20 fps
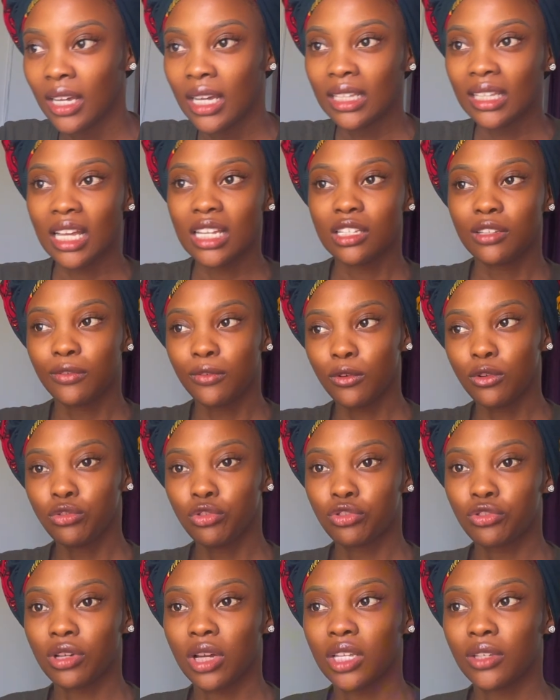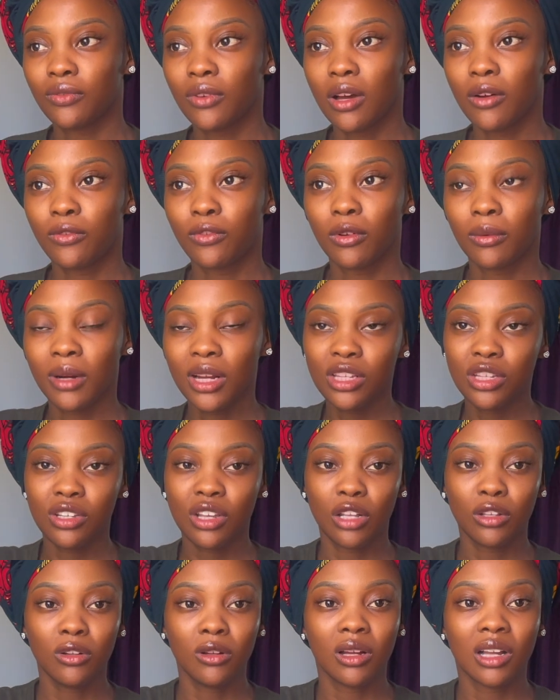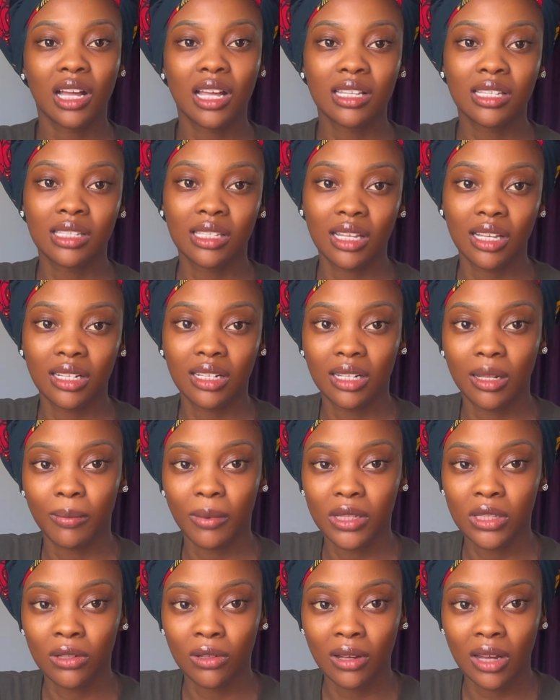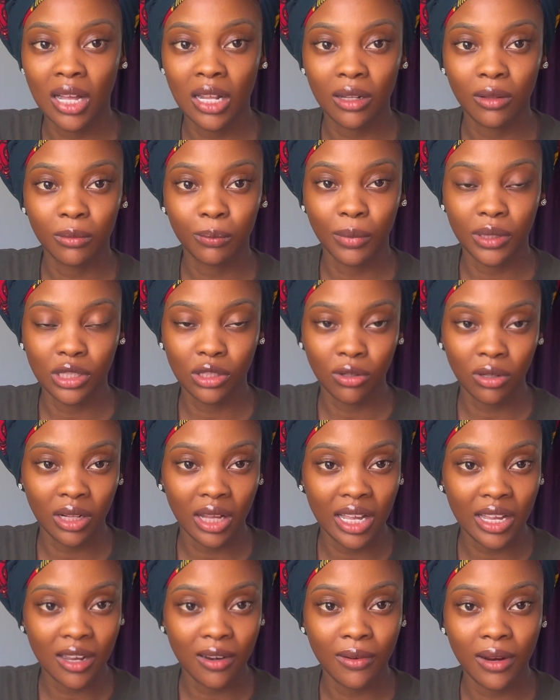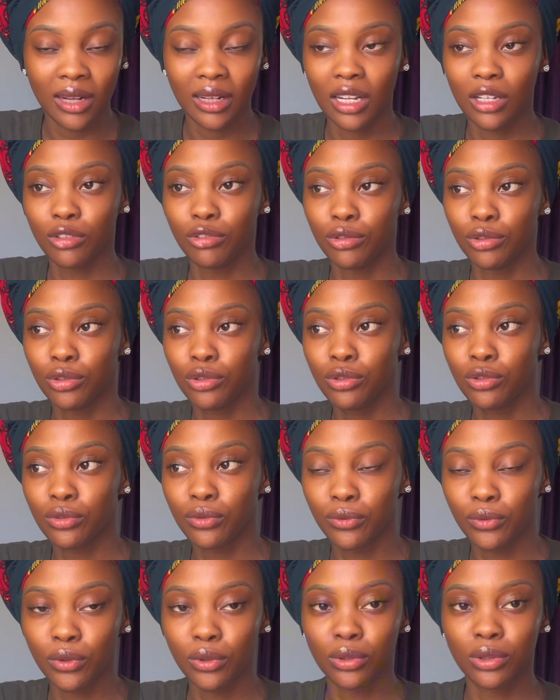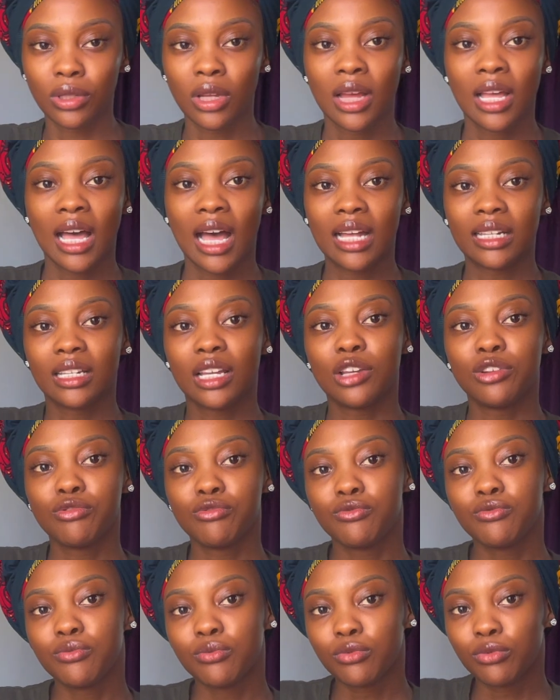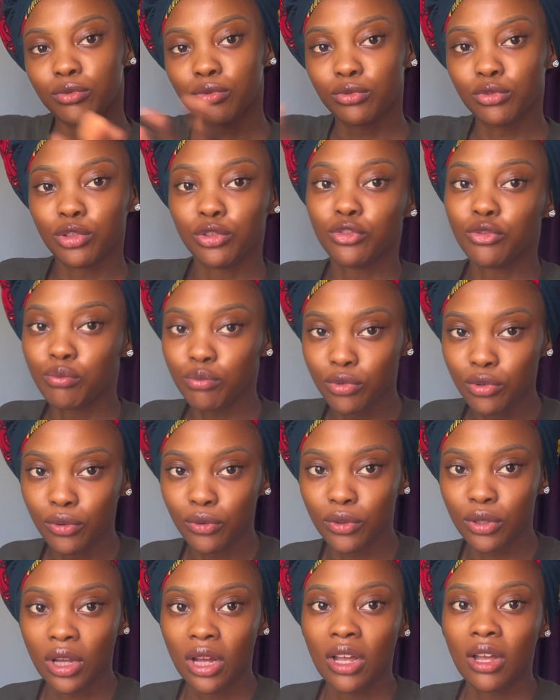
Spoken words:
That if you want to transfer from, let's say you're no longer staying in a particular area that you used to vote, and then you've moved,